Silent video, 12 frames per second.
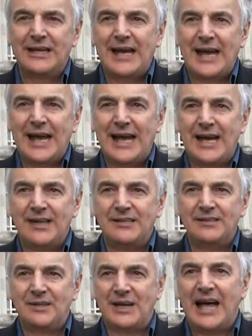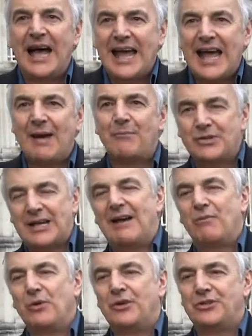And I happened to
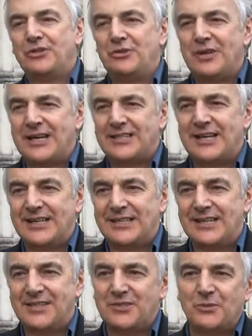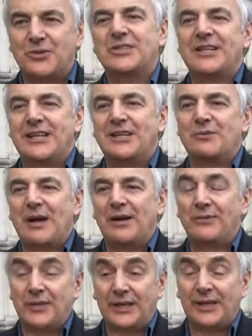have 1 or 2 nice ideas that were sitting
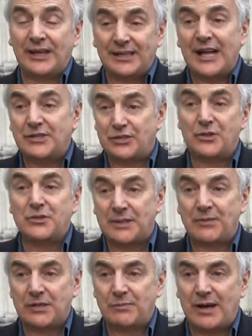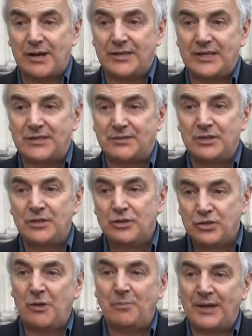around thinking I'd like to do something about these
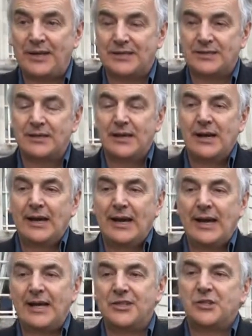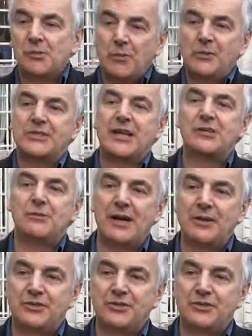topics. And so when we sat around